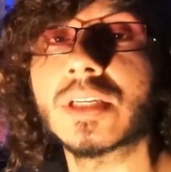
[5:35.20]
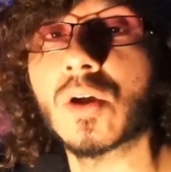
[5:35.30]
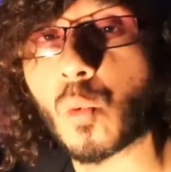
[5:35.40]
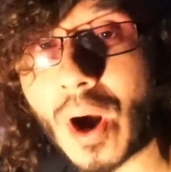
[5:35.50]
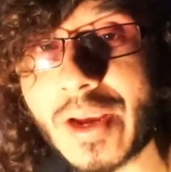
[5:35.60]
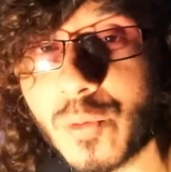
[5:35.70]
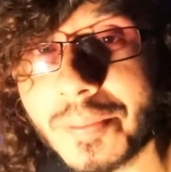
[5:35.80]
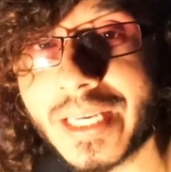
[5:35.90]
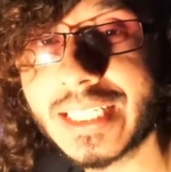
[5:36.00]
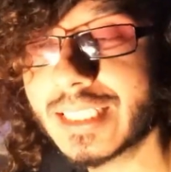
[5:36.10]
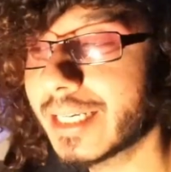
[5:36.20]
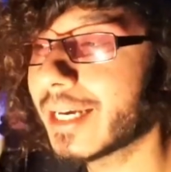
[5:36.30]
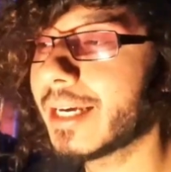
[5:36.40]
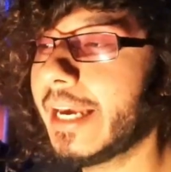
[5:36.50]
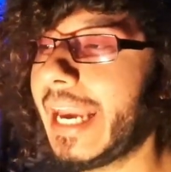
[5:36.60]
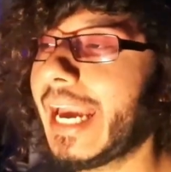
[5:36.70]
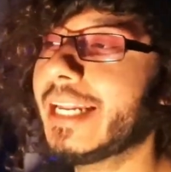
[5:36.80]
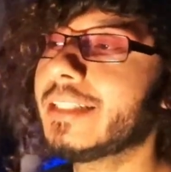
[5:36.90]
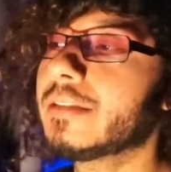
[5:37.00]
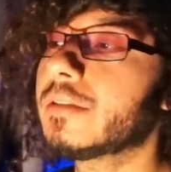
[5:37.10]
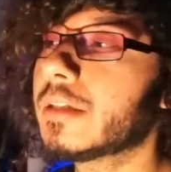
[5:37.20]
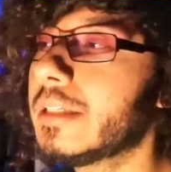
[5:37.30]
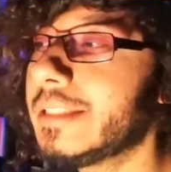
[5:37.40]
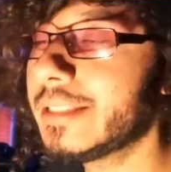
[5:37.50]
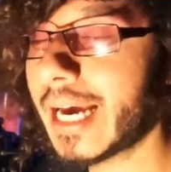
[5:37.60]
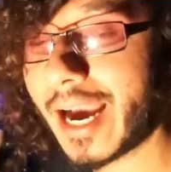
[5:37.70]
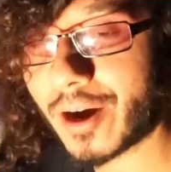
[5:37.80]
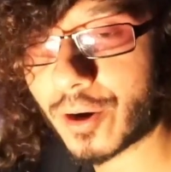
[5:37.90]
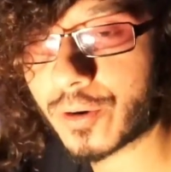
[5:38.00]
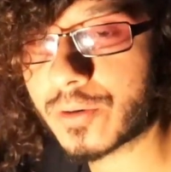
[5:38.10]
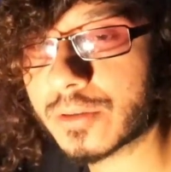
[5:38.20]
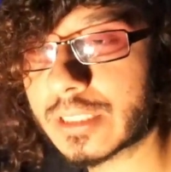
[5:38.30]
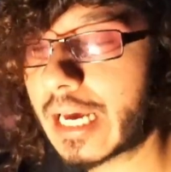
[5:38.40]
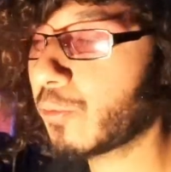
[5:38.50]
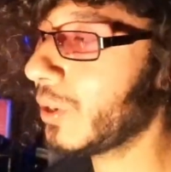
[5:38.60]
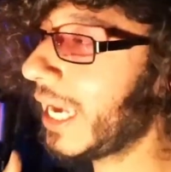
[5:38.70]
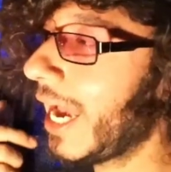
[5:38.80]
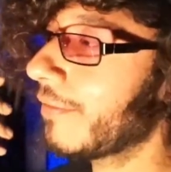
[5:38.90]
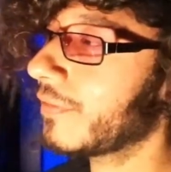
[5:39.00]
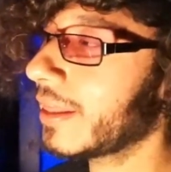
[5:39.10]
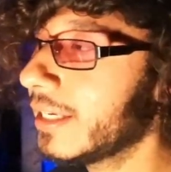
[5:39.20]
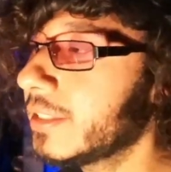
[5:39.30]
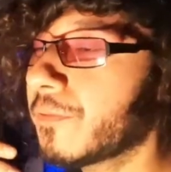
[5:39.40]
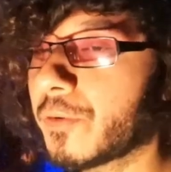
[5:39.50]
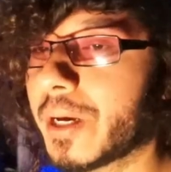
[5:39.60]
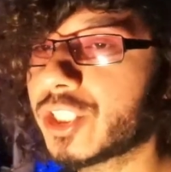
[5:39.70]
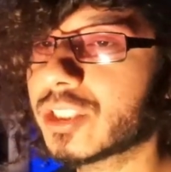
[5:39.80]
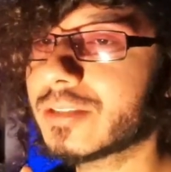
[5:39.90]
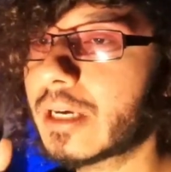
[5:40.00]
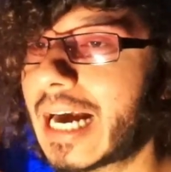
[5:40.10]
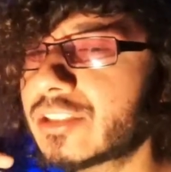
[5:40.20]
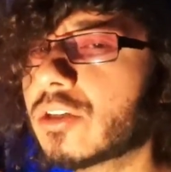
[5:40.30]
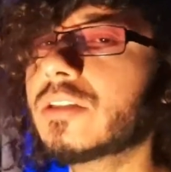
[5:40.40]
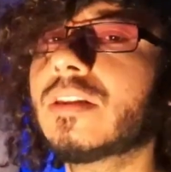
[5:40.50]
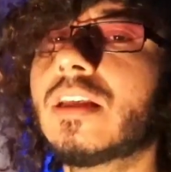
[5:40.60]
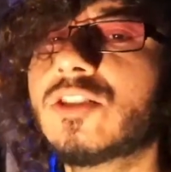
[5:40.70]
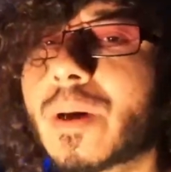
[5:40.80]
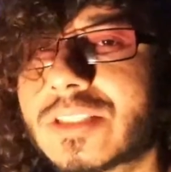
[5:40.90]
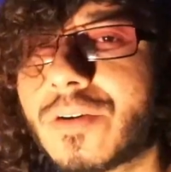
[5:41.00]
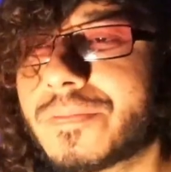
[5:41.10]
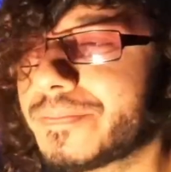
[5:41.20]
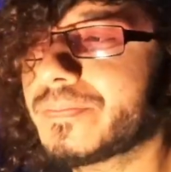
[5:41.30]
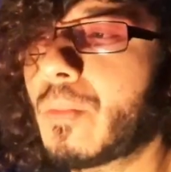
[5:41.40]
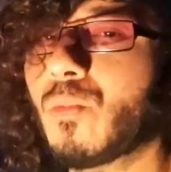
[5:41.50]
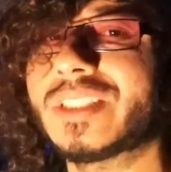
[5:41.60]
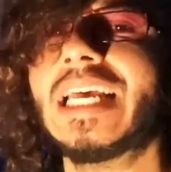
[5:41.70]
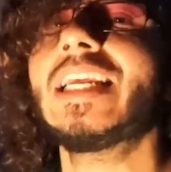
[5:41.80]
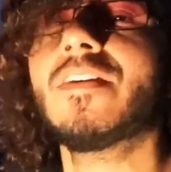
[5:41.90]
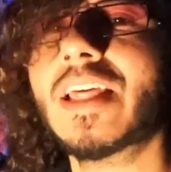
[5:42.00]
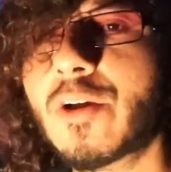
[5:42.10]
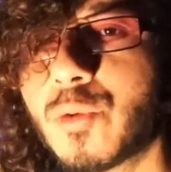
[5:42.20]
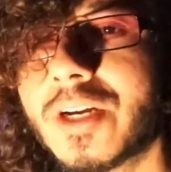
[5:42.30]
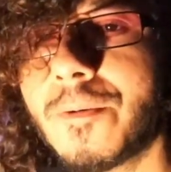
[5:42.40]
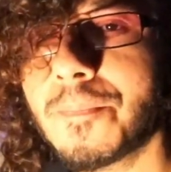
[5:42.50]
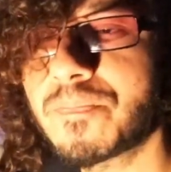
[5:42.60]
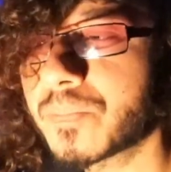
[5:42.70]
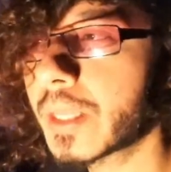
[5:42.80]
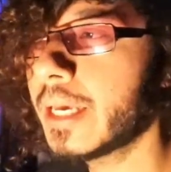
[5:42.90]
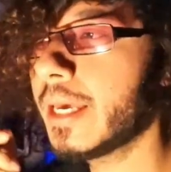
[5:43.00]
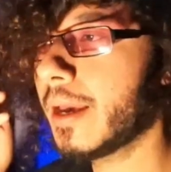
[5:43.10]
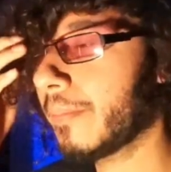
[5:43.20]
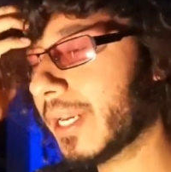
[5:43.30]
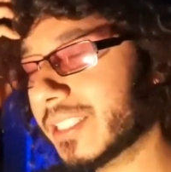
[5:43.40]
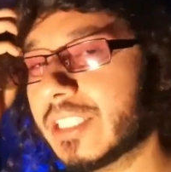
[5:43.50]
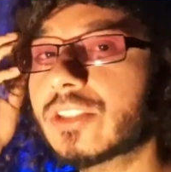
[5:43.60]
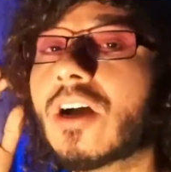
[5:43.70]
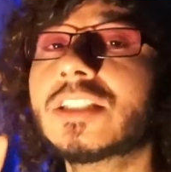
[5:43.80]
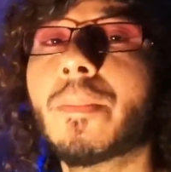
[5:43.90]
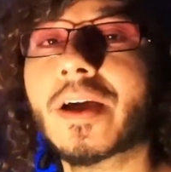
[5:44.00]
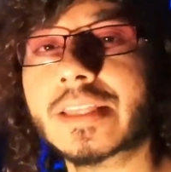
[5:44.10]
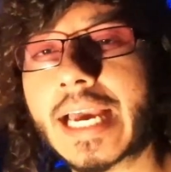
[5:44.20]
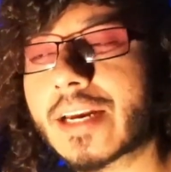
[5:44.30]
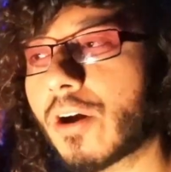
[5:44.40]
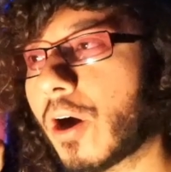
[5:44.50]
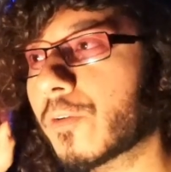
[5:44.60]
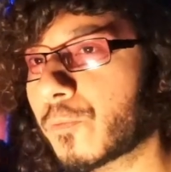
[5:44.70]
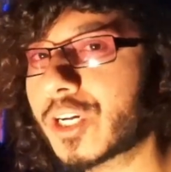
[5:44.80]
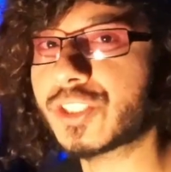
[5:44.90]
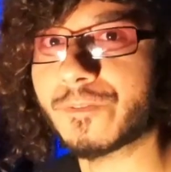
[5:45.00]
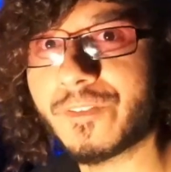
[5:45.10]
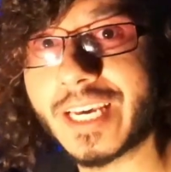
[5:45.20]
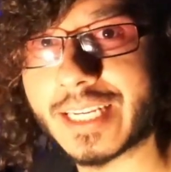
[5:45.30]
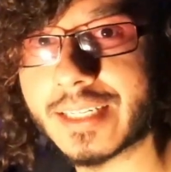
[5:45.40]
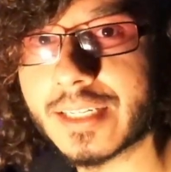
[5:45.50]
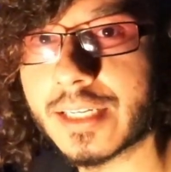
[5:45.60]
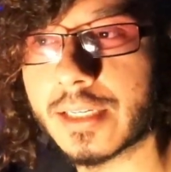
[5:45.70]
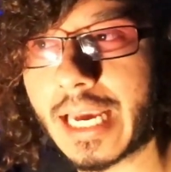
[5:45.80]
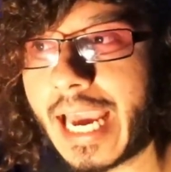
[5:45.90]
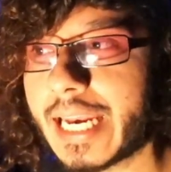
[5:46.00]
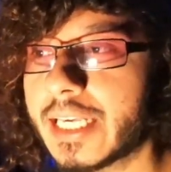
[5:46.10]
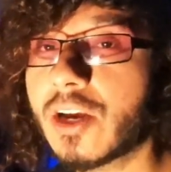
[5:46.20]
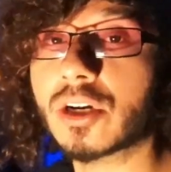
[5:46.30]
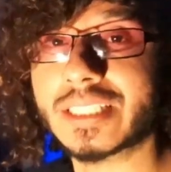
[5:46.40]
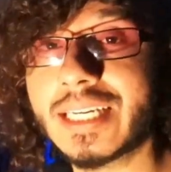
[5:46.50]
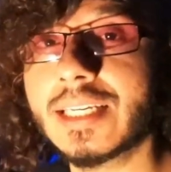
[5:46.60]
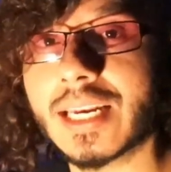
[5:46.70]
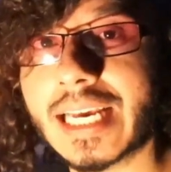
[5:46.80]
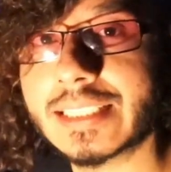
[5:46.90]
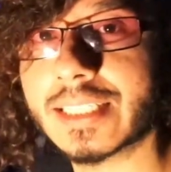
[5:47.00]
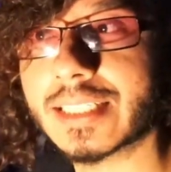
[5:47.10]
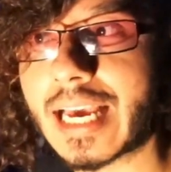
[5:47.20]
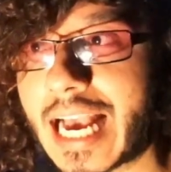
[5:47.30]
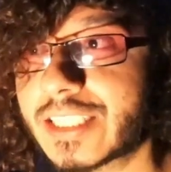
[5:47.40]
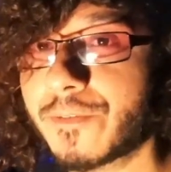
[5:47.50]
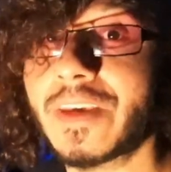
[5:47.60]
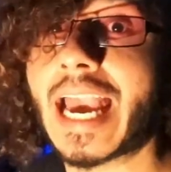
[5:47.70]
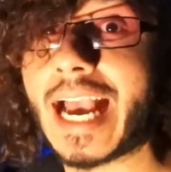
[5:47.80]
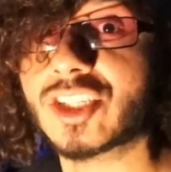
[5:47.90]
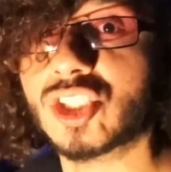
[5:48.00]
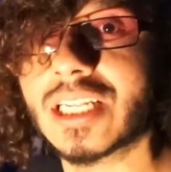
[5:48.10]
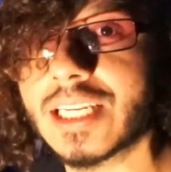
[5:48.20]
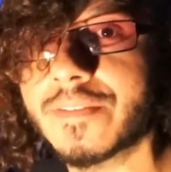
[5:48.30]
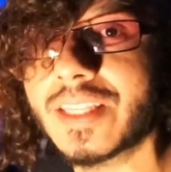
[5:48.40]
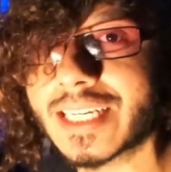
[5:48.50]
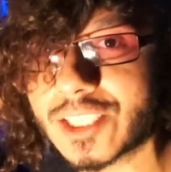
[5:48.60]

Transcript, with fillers: white women. And now that we have this information, I start to think to myself, was any of that real? Because he talks about that on Fresh and Fit and he articulates it as if he actually lived the